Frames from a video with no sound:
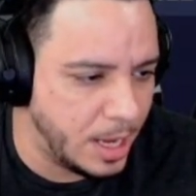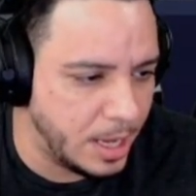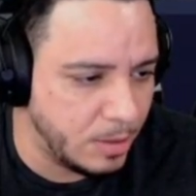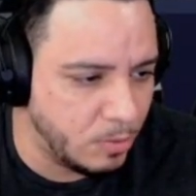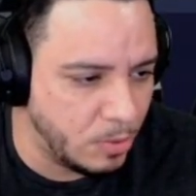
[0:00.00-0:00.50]

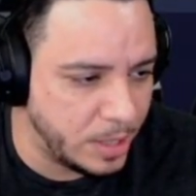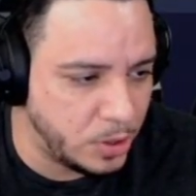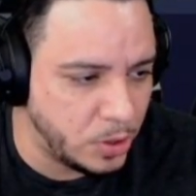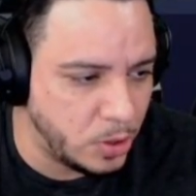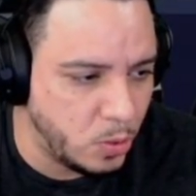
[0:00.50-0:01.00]

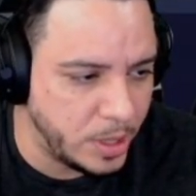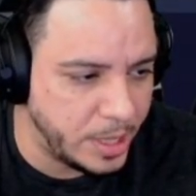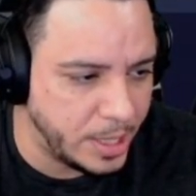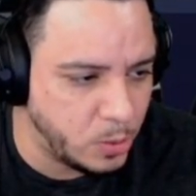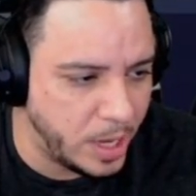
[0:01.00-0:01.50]
what you do with
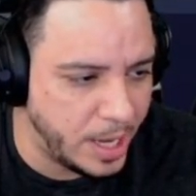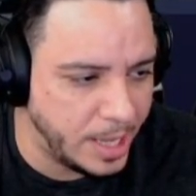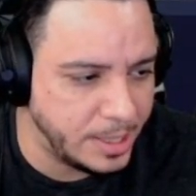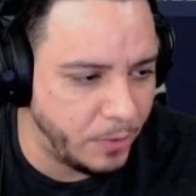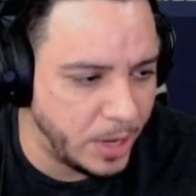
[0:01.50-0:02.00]
this one
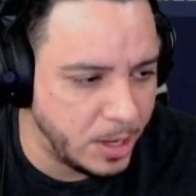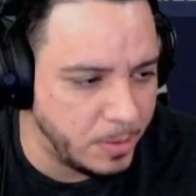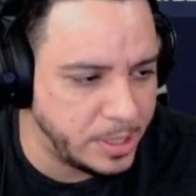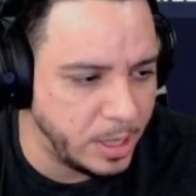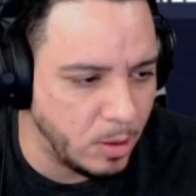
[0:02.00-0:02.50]
is
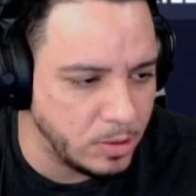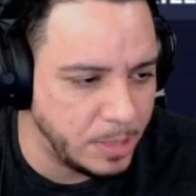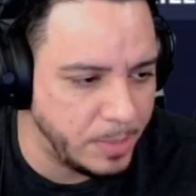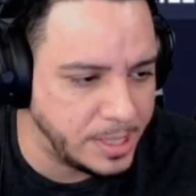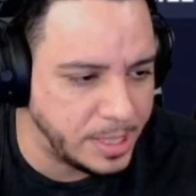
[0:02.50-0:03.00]
recovers the
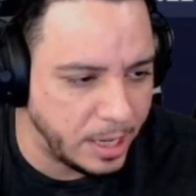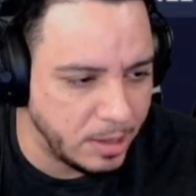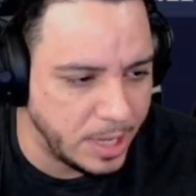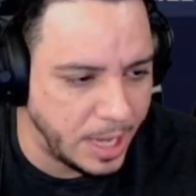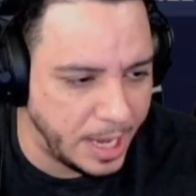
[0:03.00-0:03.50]
ultimate
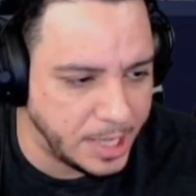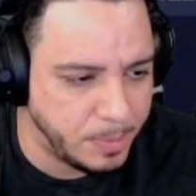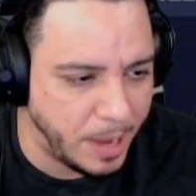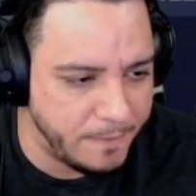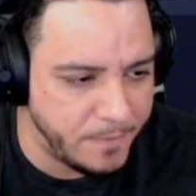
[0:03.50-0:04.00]
skill gauge
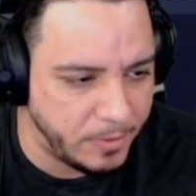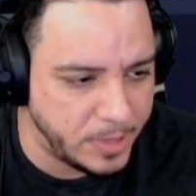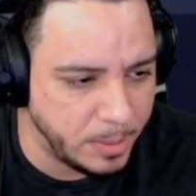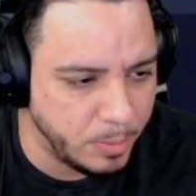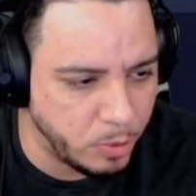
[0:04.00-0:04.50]
by
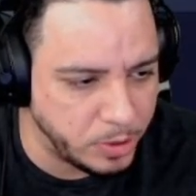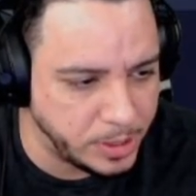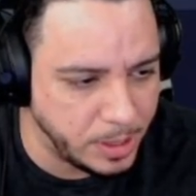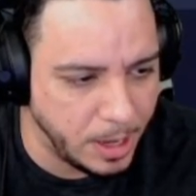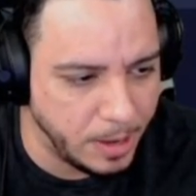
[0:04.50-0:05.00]

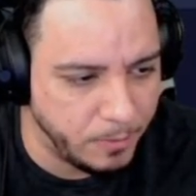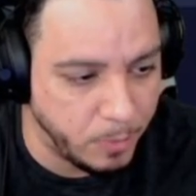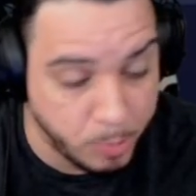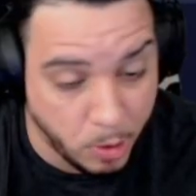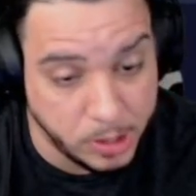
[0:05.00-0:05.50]

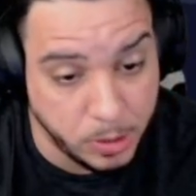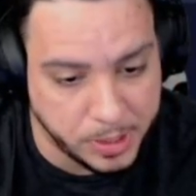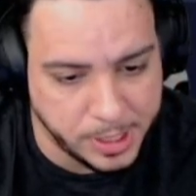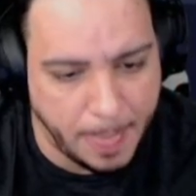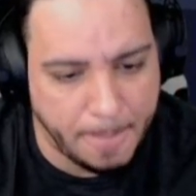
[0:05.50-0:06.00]

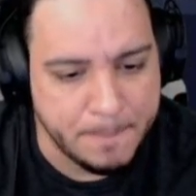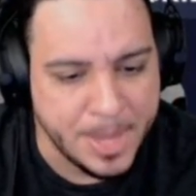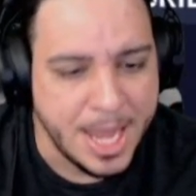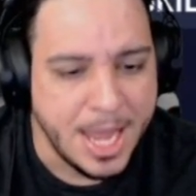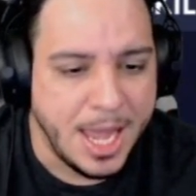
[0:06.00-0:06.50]
15.2%.
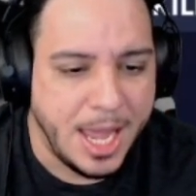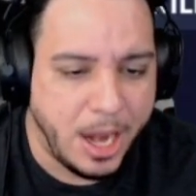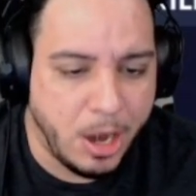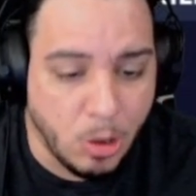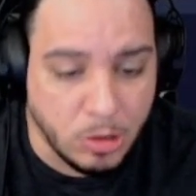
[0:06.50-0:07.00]

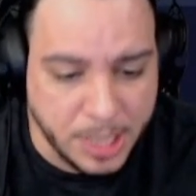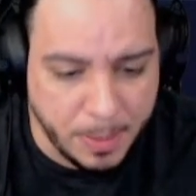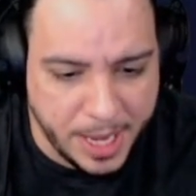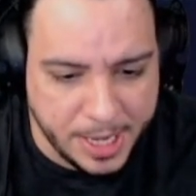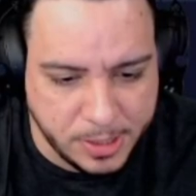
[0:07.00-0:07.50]
Her
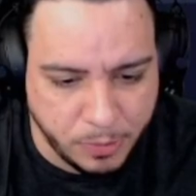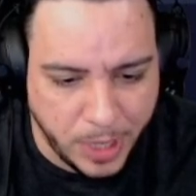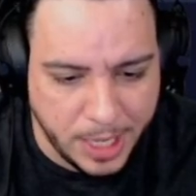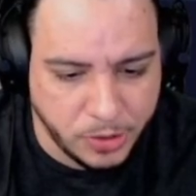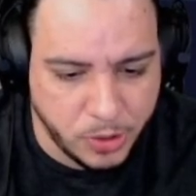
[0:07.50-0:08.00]
ultimate is
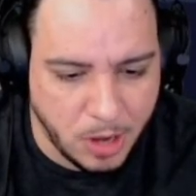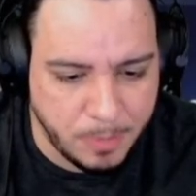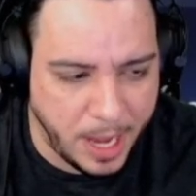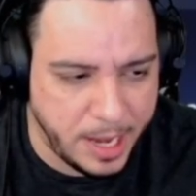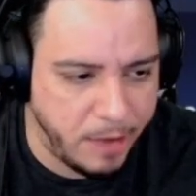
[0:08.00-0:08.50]
really
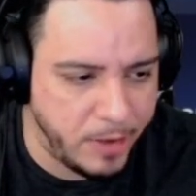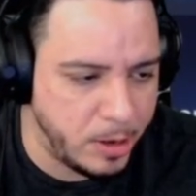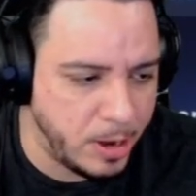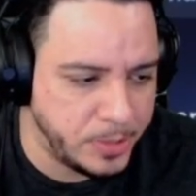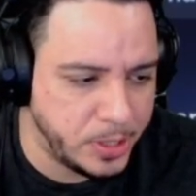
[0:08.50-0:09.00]
strong binary
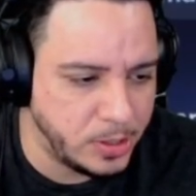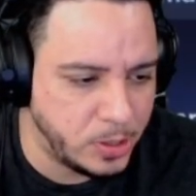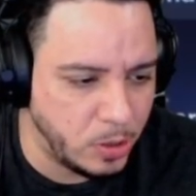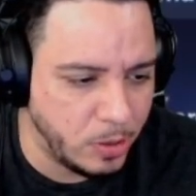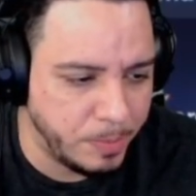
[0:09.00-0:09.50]
eruption.
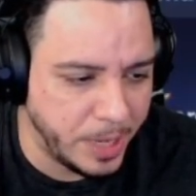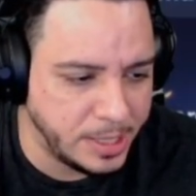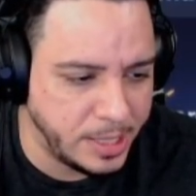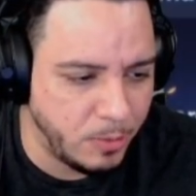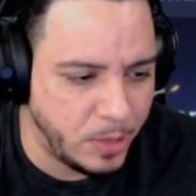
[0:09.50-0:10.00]
So the
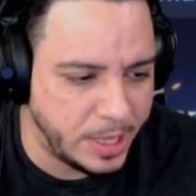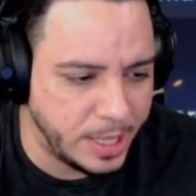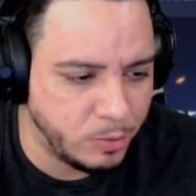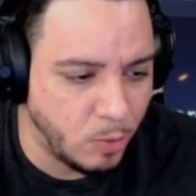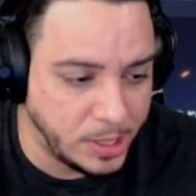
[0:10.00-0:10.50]
biggest thing with
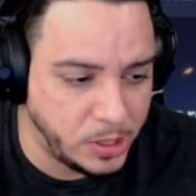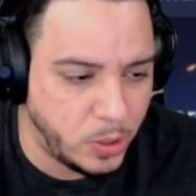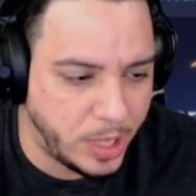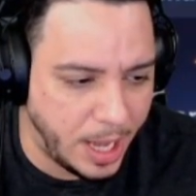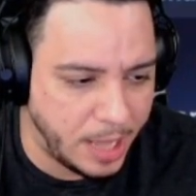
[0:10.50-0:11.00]
this, once
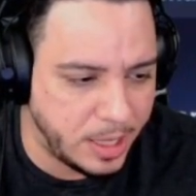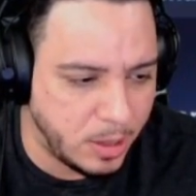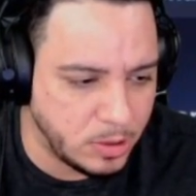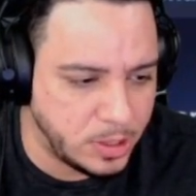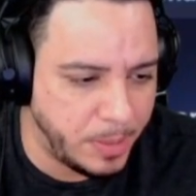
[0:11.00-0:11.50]
you get the
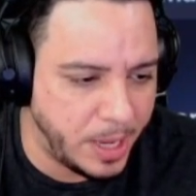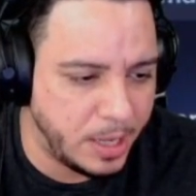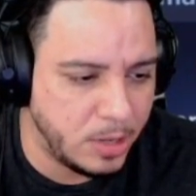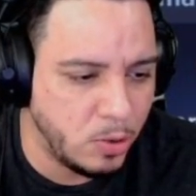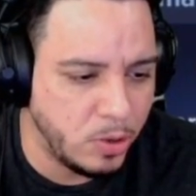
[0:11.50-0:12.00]

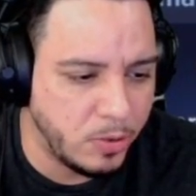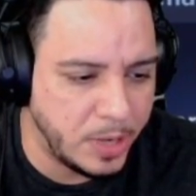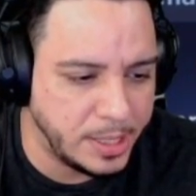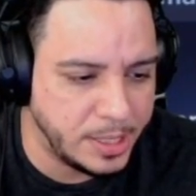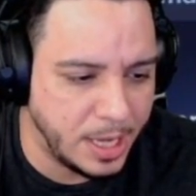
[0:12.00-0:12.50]
ultimate, you increase